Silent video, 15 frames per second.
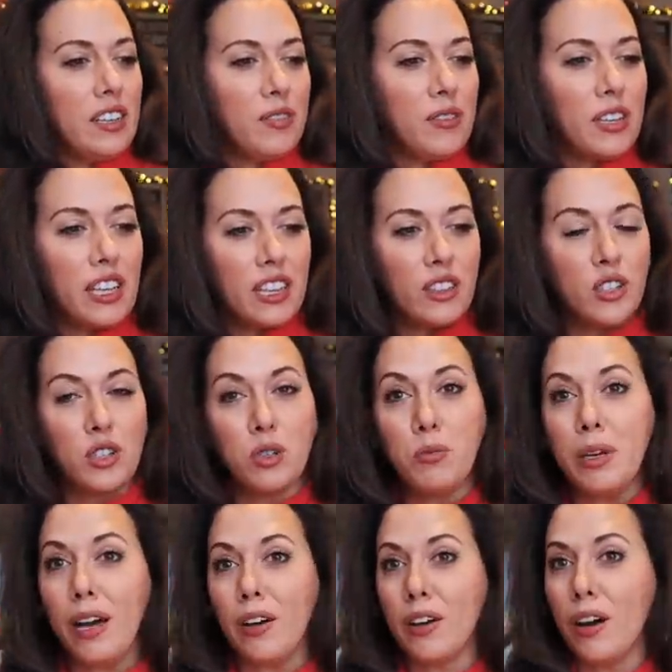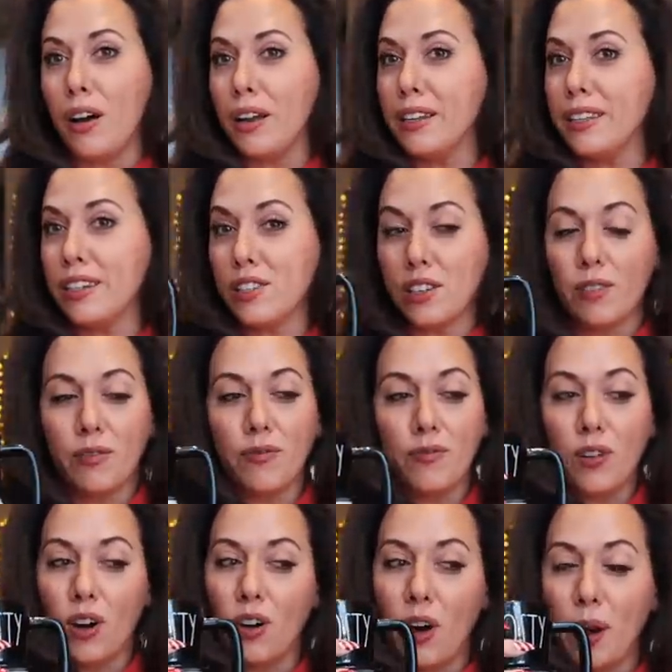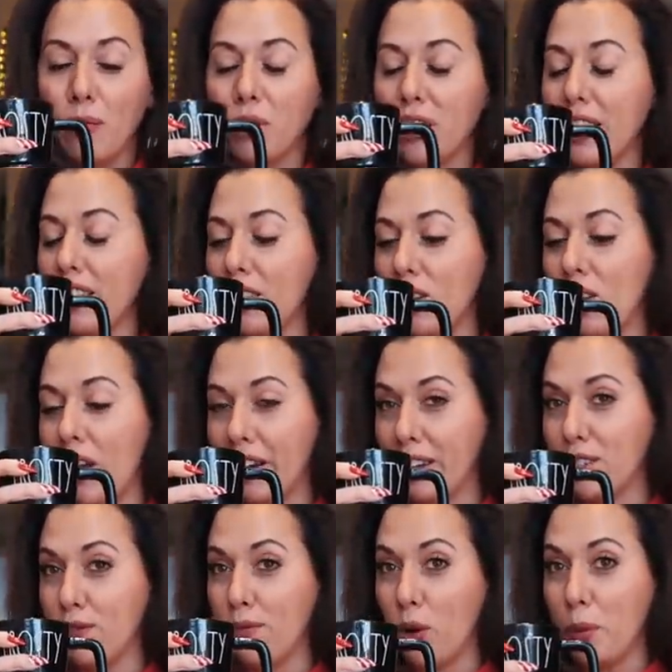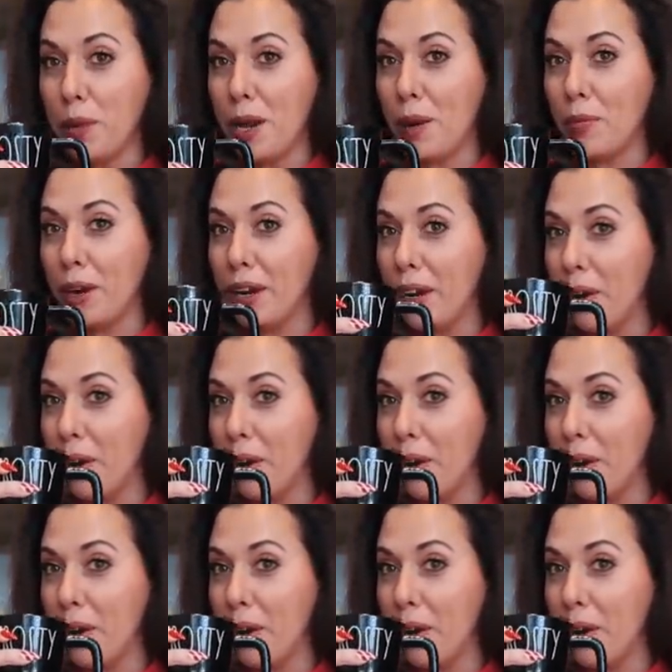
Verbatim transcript: feel like there should be alcohol in this. Oh, I'm looking at the clock. It's 4 p.m. right